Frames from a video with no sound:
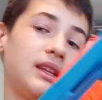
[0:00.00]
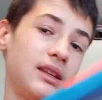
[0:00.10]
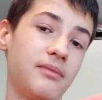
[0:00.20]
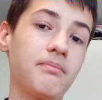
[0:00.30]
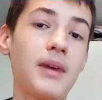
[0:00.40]
in.
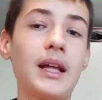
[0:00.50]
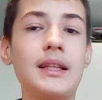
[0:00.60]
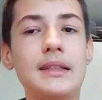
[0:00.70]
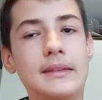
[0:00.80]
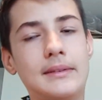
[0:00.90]
But
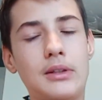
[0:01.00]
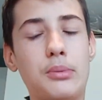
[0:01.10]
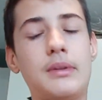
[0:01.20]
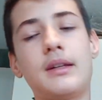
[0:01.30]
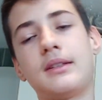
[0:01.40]
it's
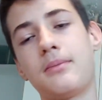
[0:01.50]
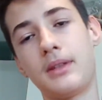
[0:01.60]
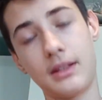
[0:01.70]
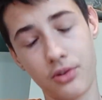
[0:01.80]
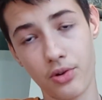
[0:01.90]
sometimes a
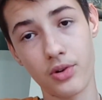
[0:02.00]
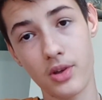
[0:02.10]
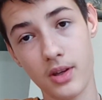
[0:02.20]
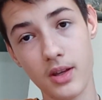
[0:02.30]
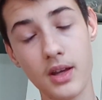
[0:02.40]
bit
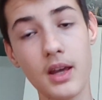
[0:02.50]
annoying.